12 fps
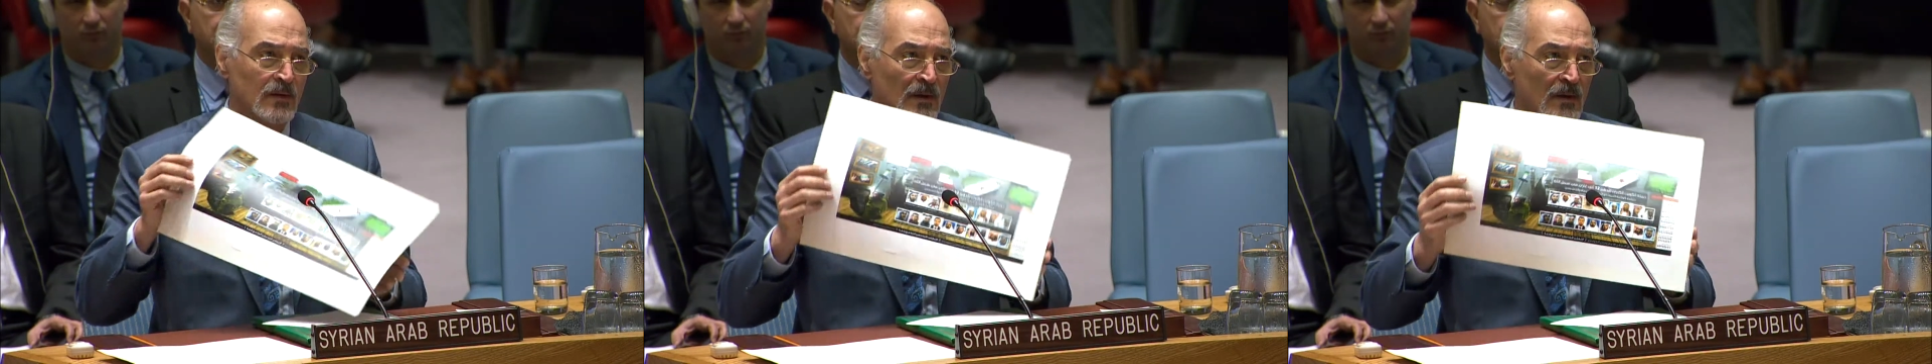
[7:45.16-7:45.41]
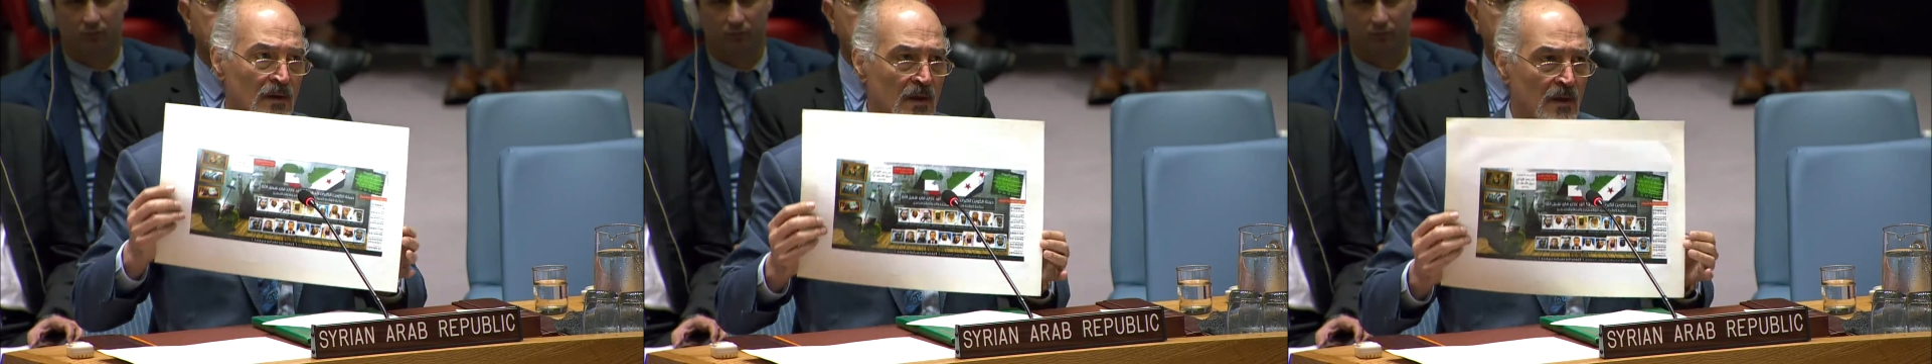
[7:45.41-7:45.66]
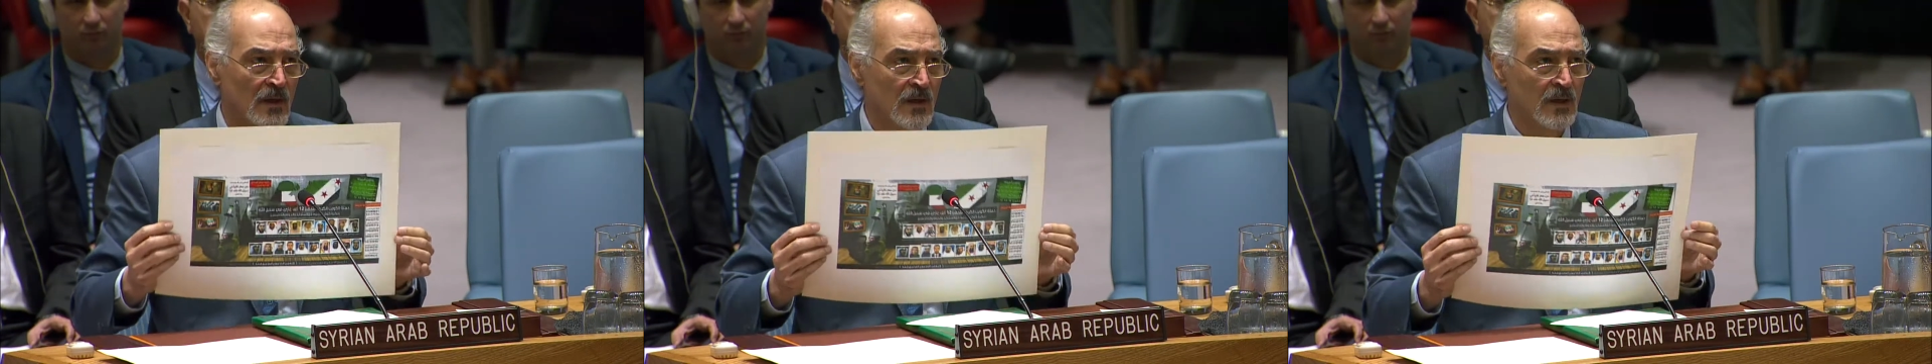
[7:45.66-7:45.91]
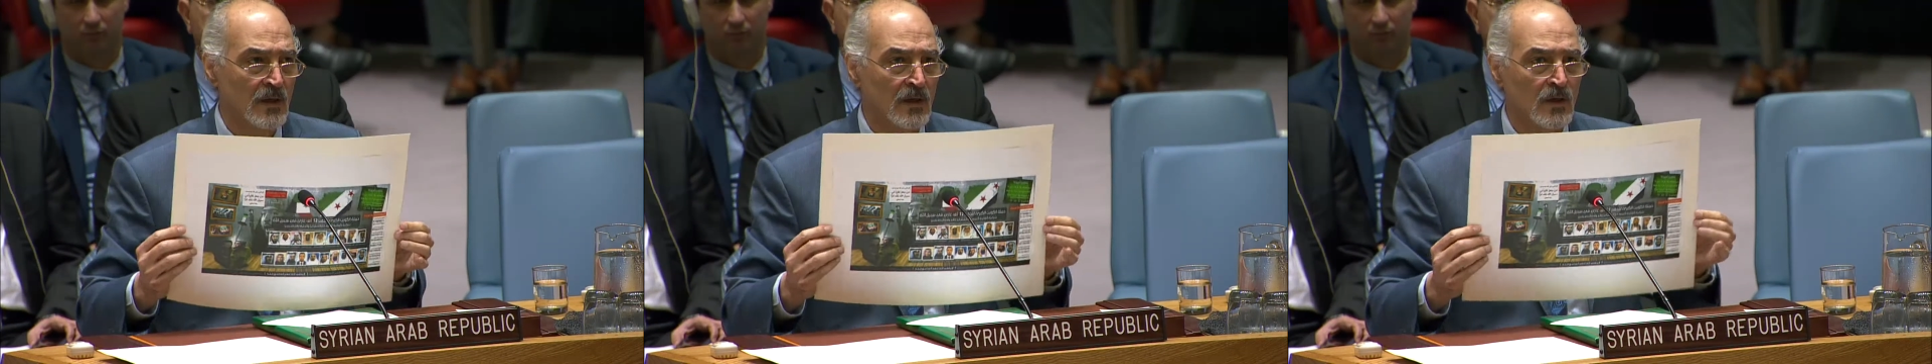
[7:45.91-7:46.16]
This
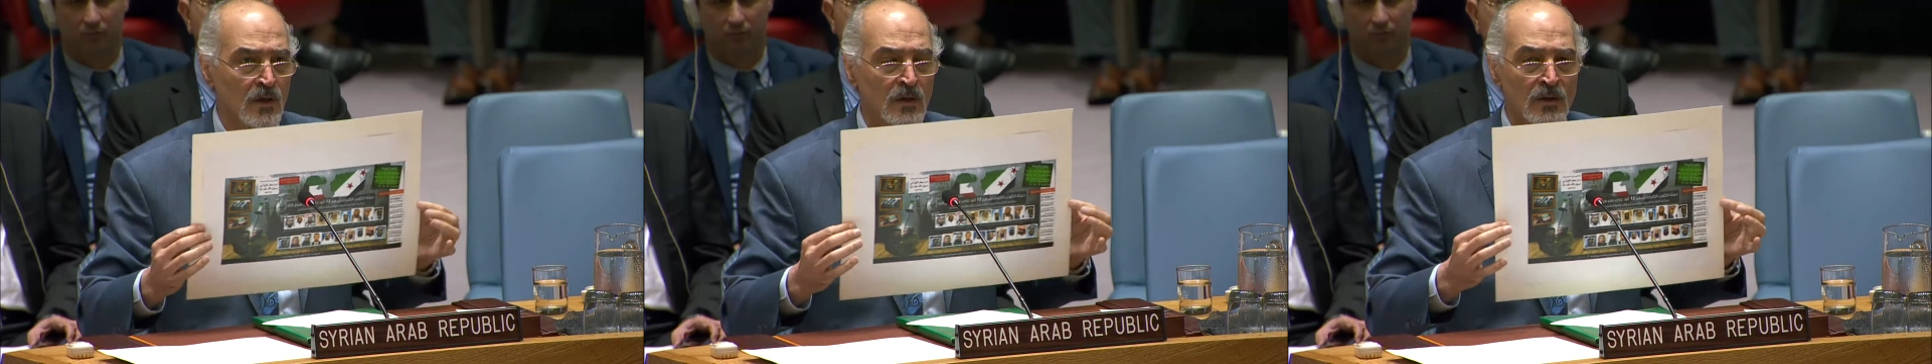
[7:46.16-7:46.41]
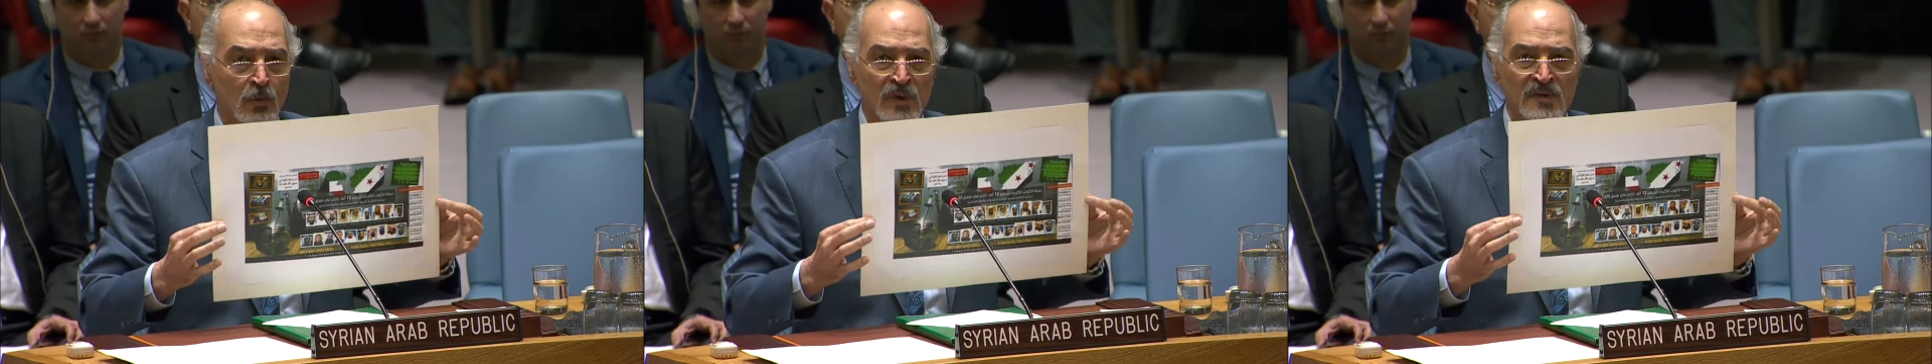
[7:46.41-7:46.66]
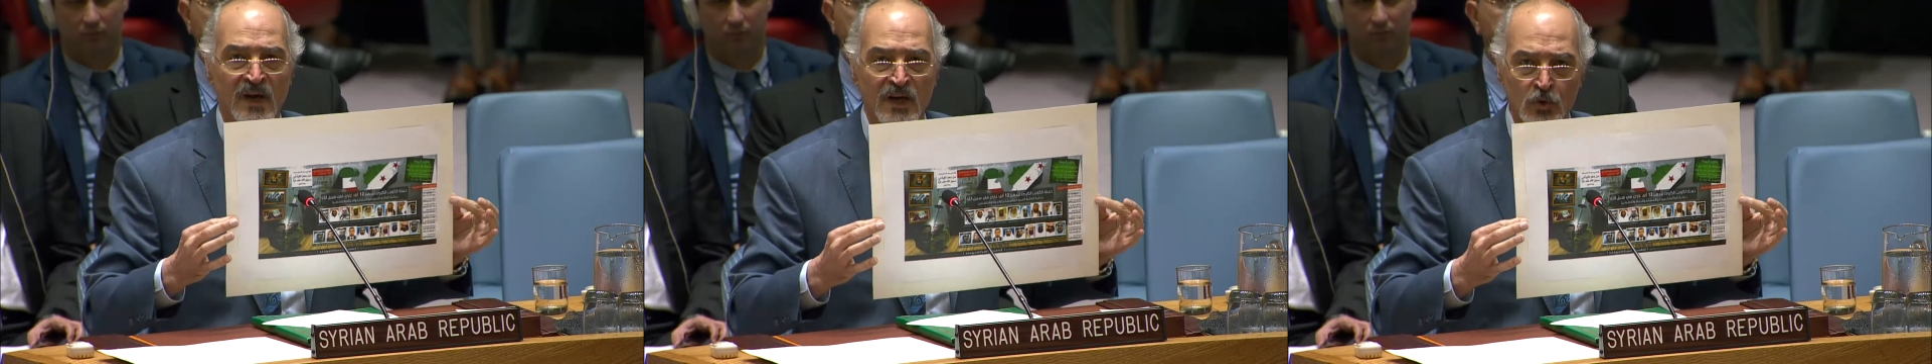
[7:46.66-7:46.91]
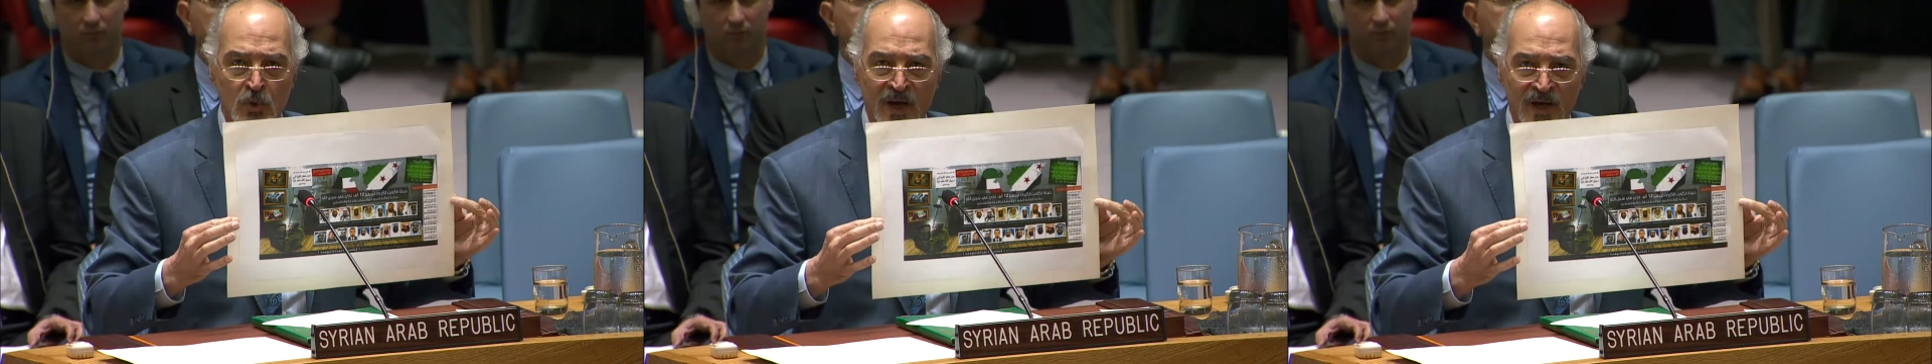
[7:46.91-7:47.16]
is an
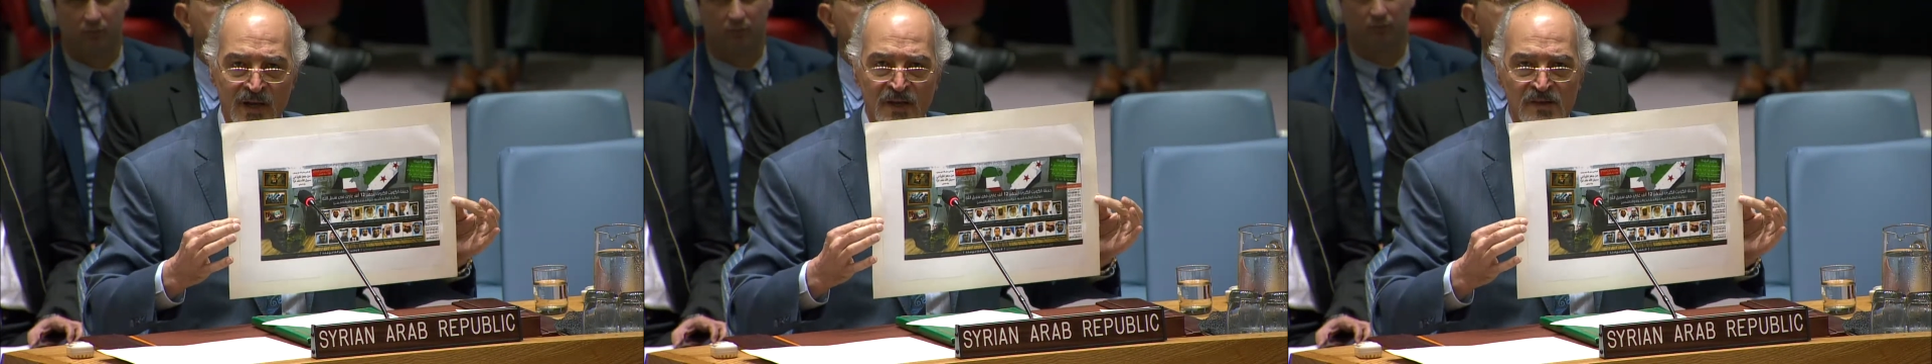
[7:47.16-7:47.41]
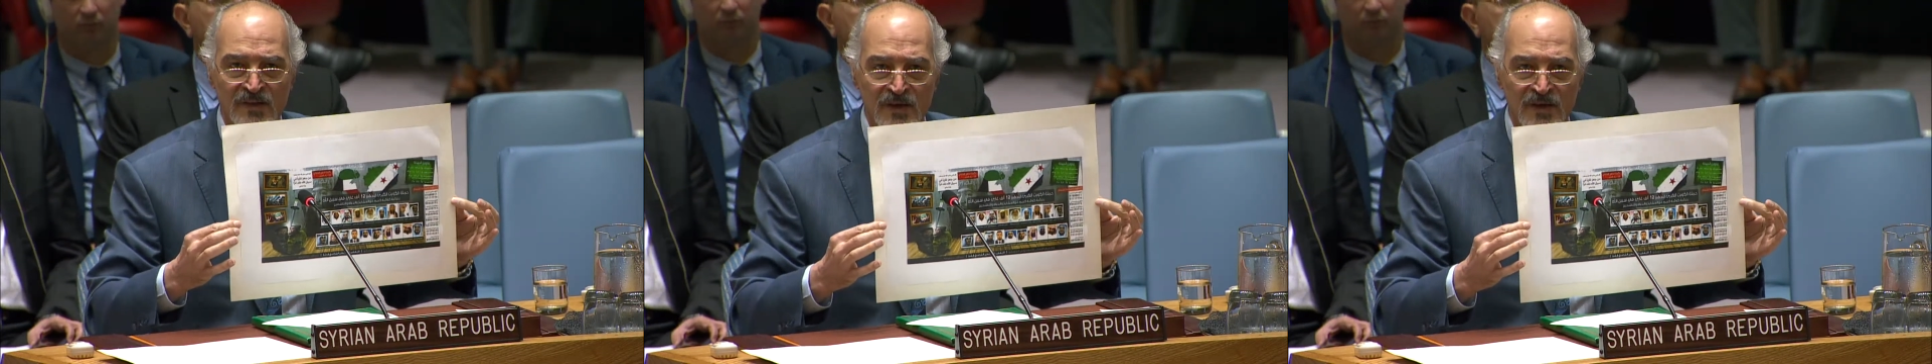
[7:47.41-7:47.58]
announcement